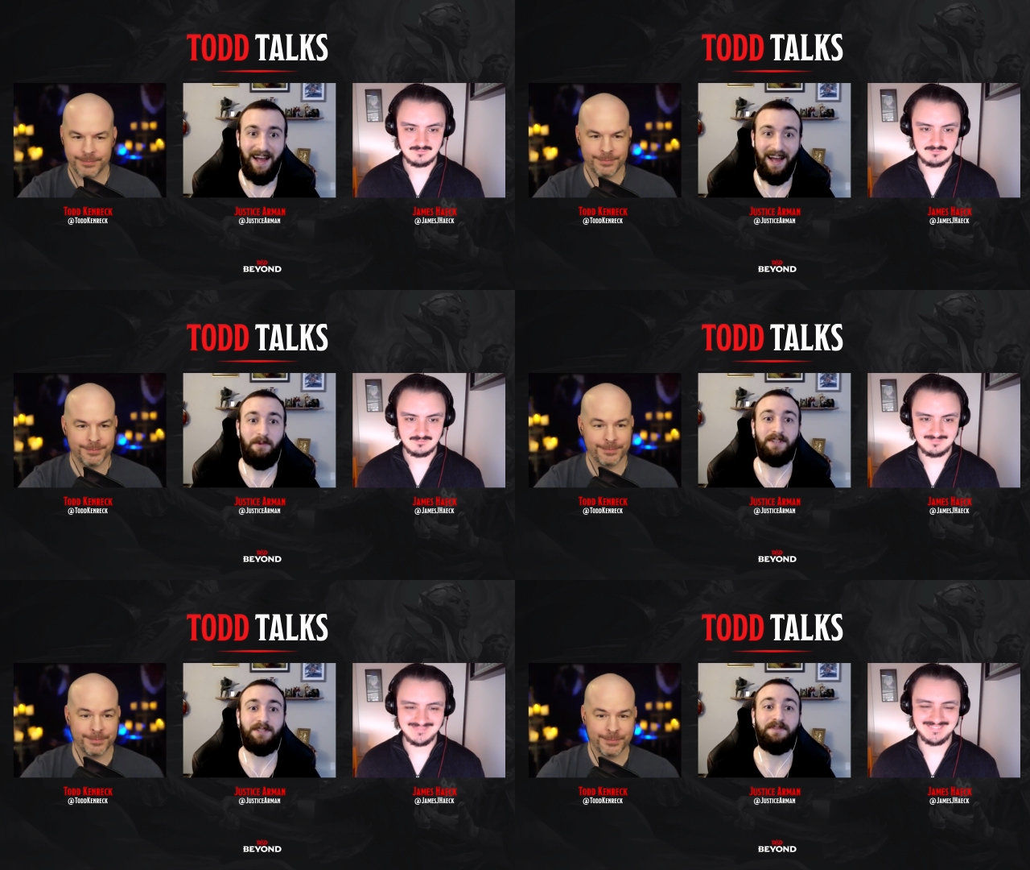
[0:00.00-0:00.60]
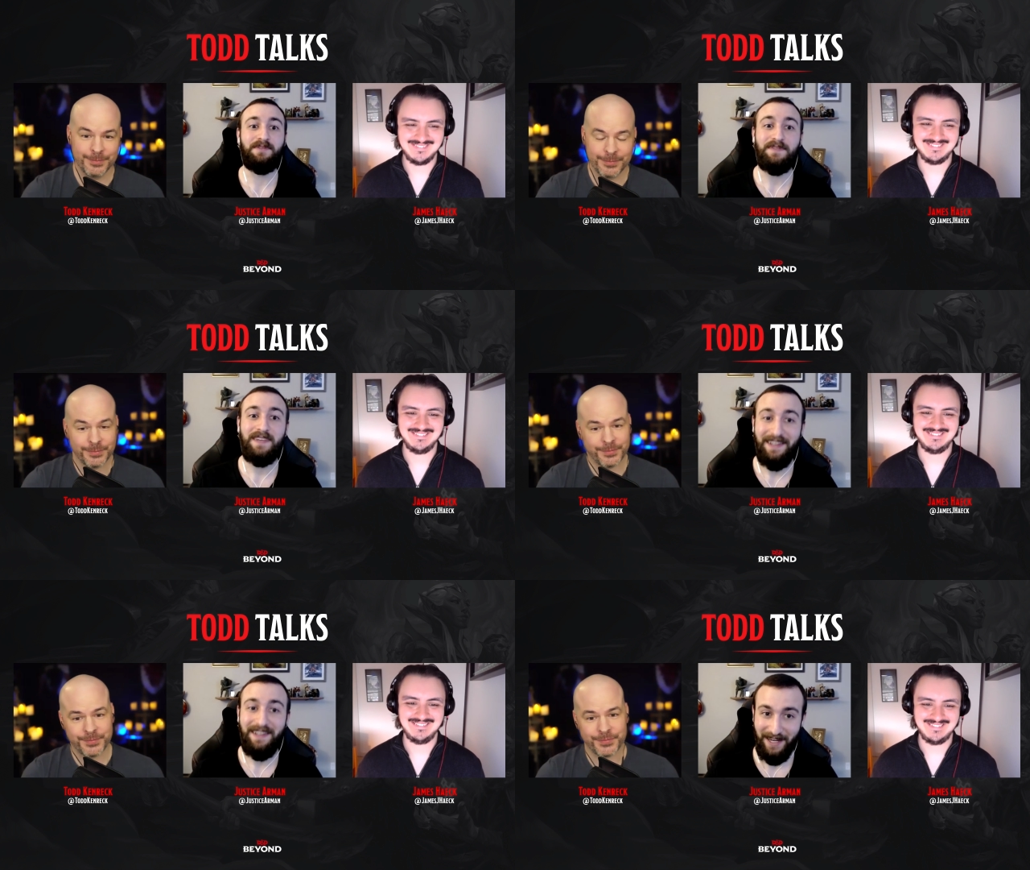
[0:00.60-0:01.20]
Speaker 1: I want to
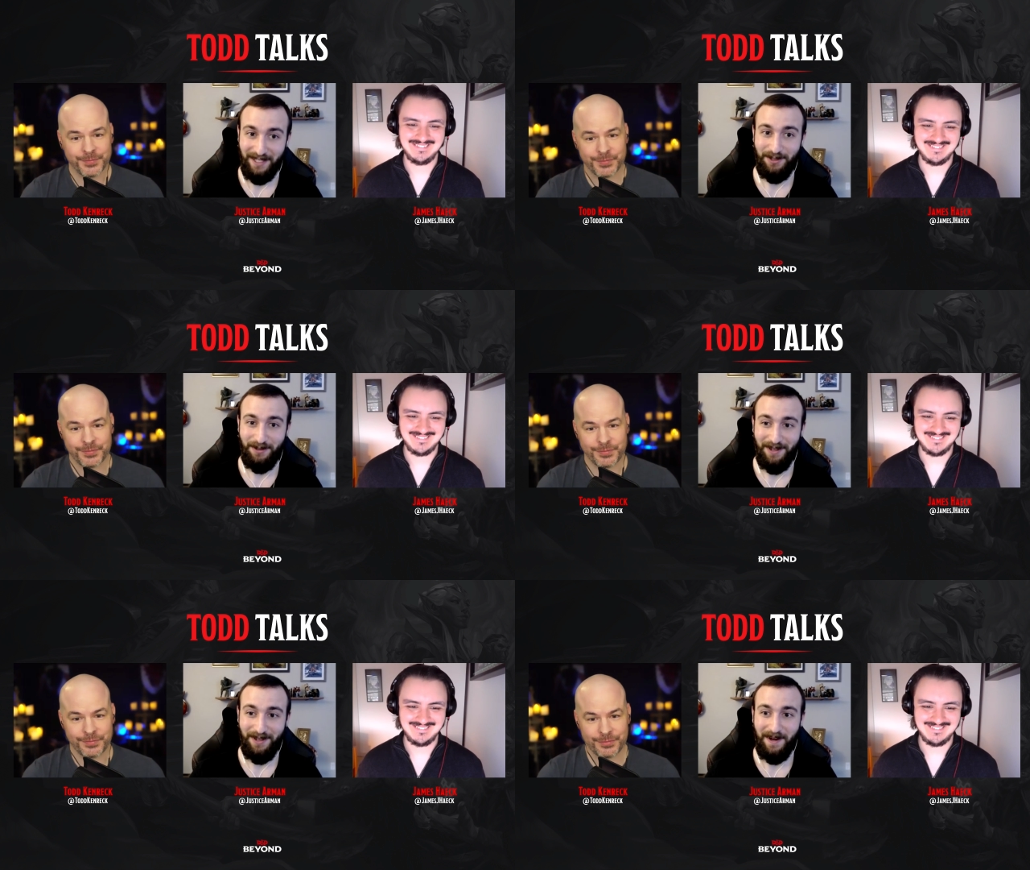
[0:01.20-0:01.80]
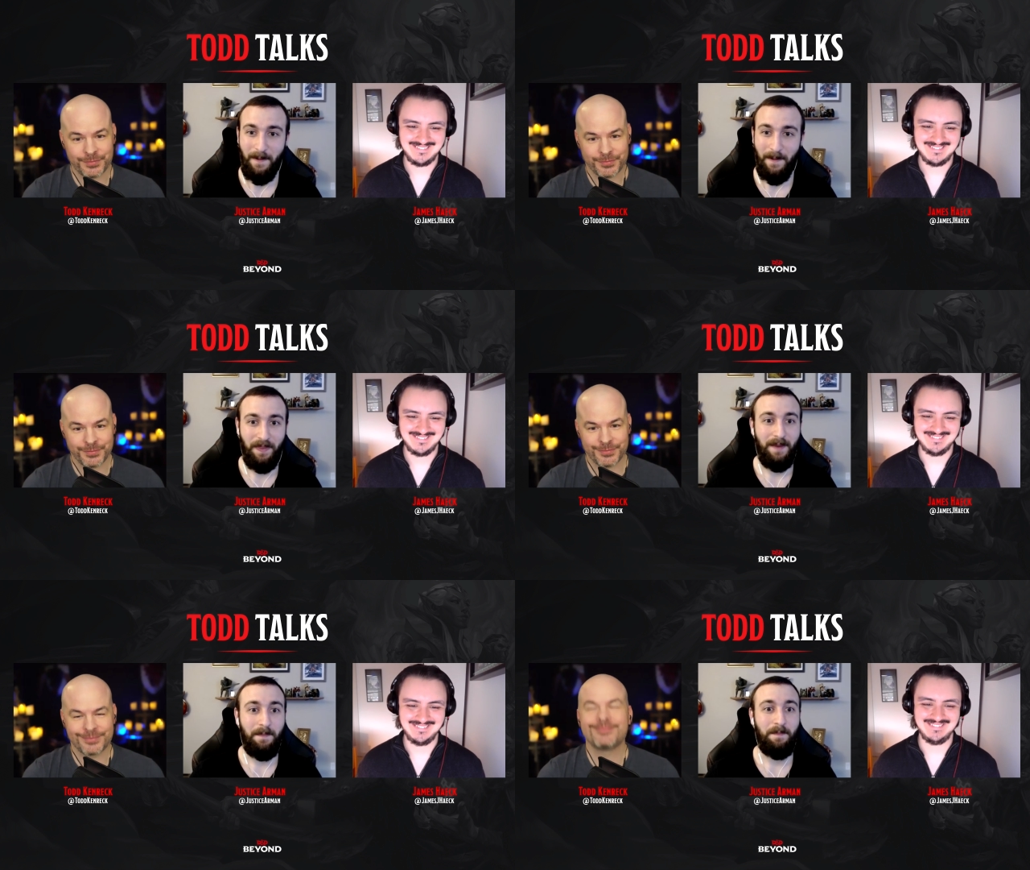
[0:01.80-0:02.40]
feel like Sherlock.
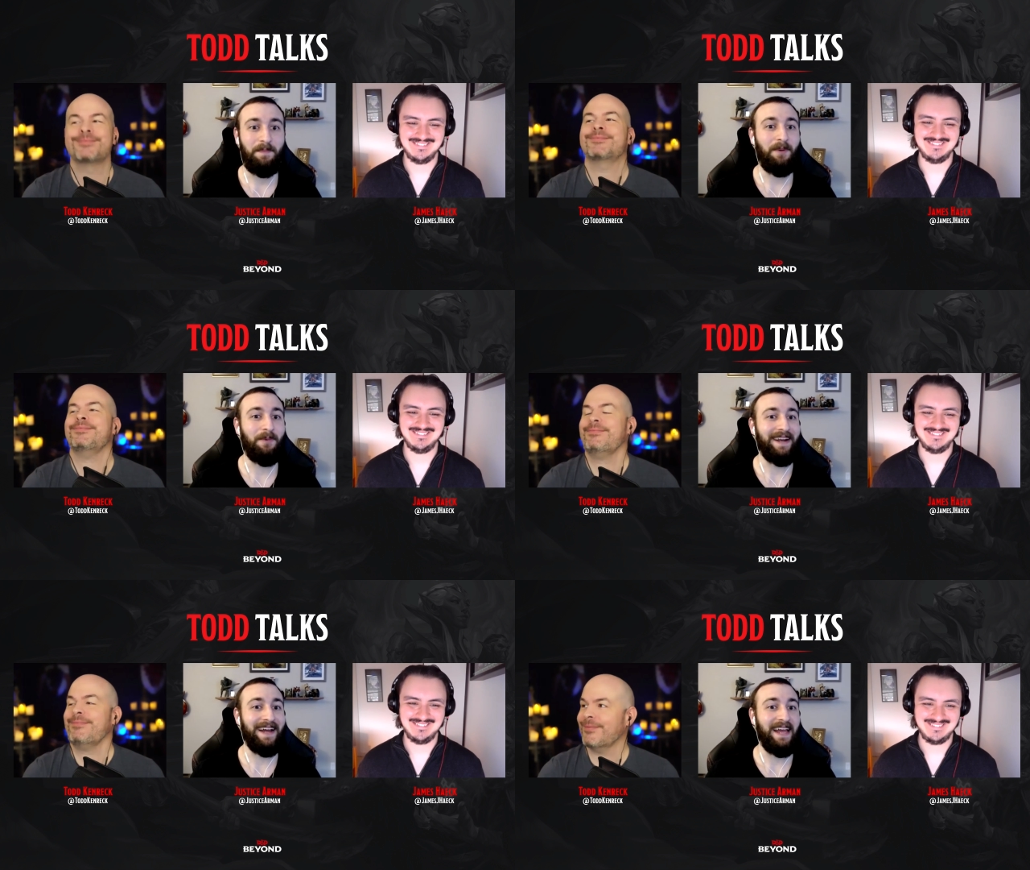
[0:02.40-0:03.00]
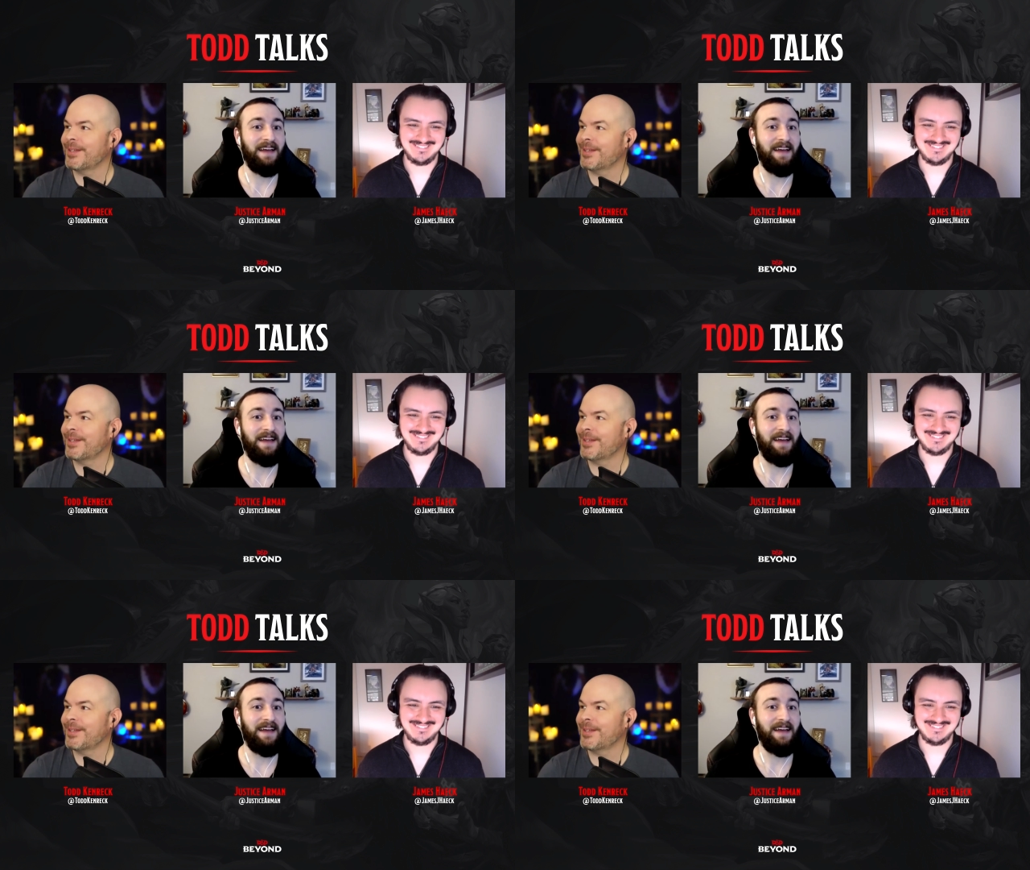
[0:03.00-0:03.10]
Mm-hmm. But when I